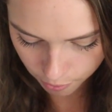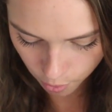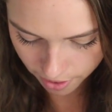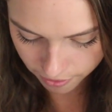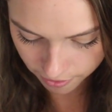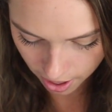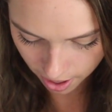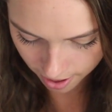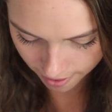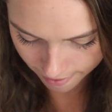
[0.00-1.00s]

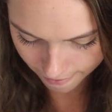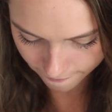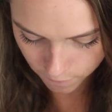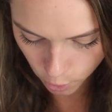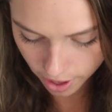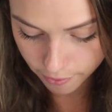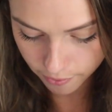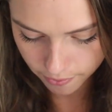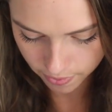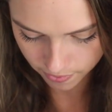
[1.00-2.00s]
forty-five. Uh, forty.
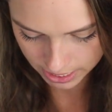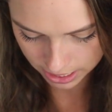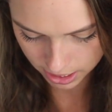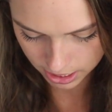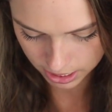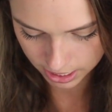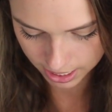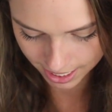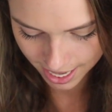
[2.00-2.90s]
Uh,